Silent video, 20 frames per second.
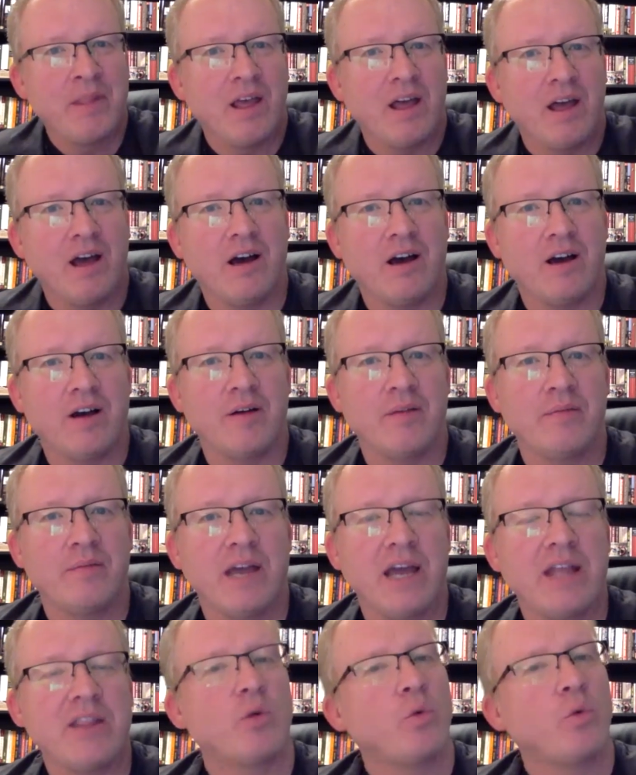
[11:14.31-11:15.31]
Uh,
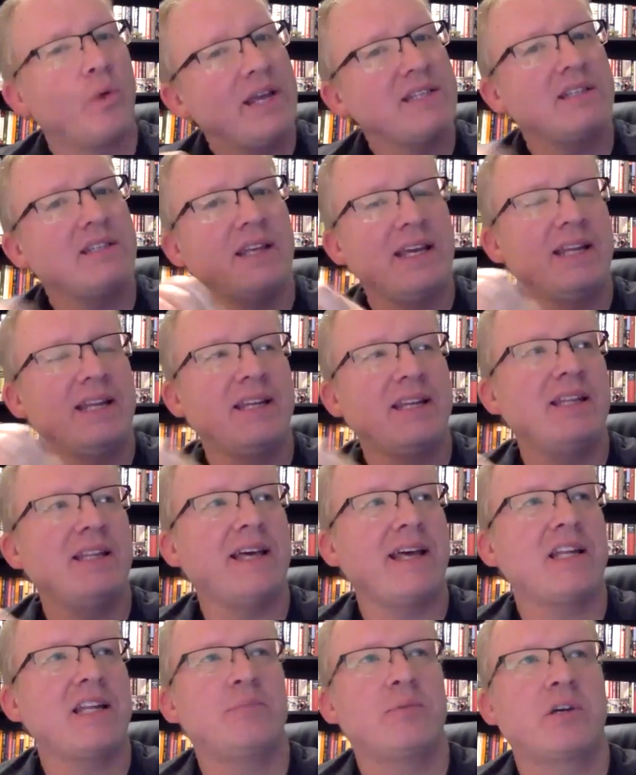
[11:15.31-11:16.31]
and the reason he did
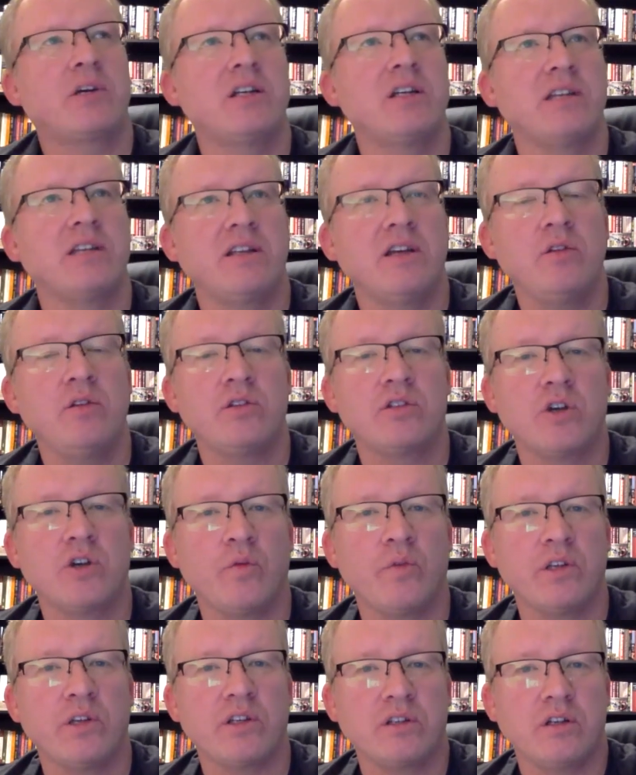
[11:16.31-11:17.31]
that is because he knew the
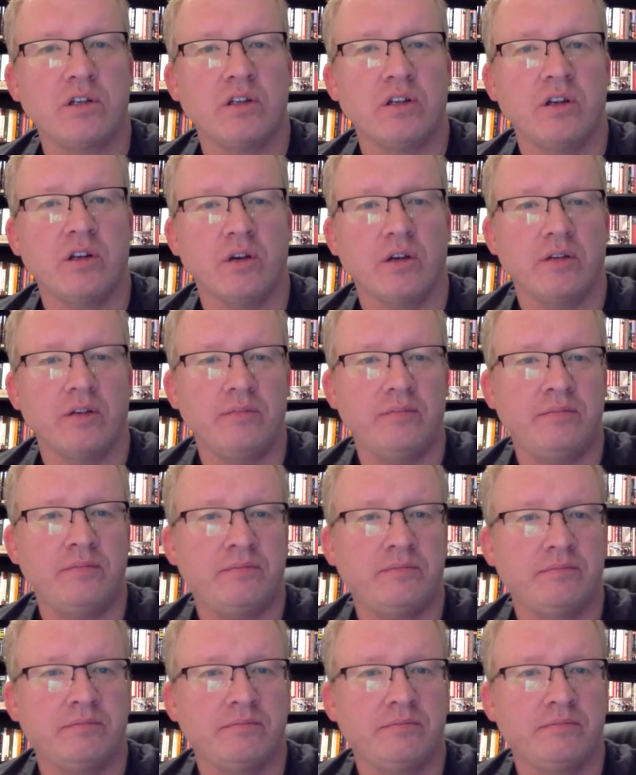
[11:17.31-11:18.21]
Soviets couldn't do it.